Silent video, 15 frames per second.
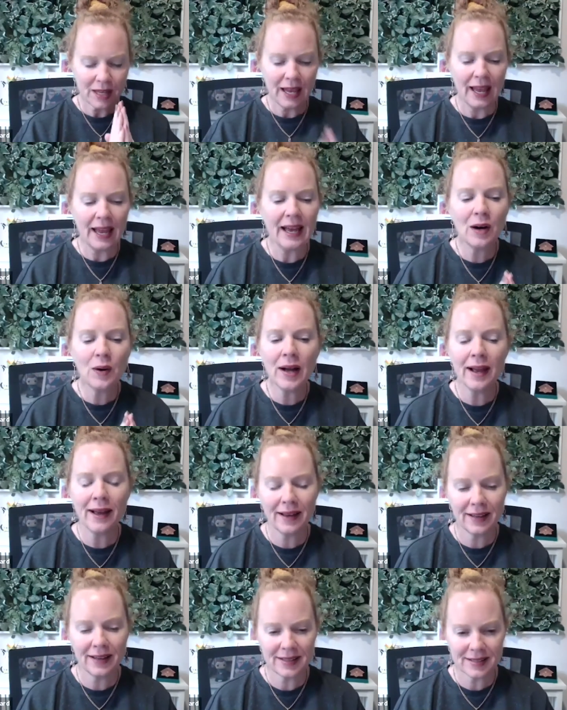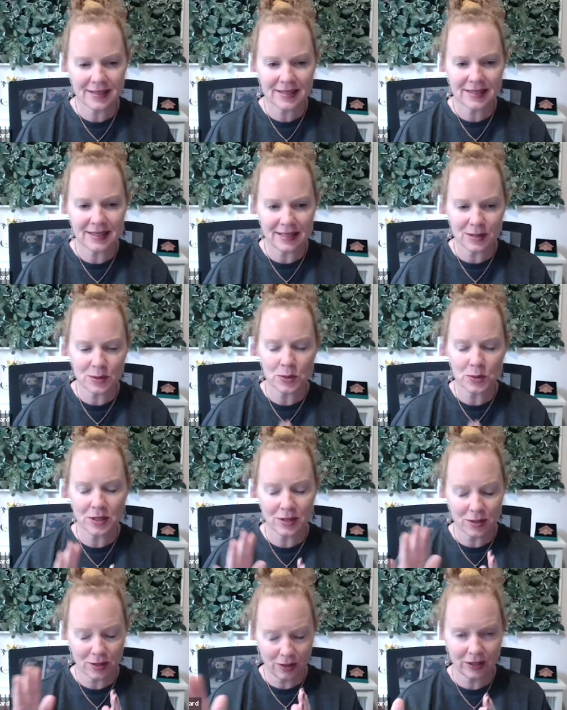How has this also?
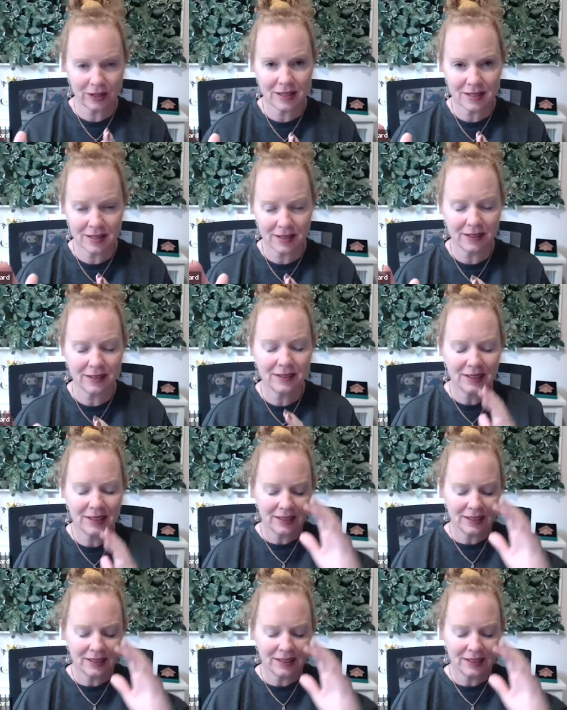So, like you said,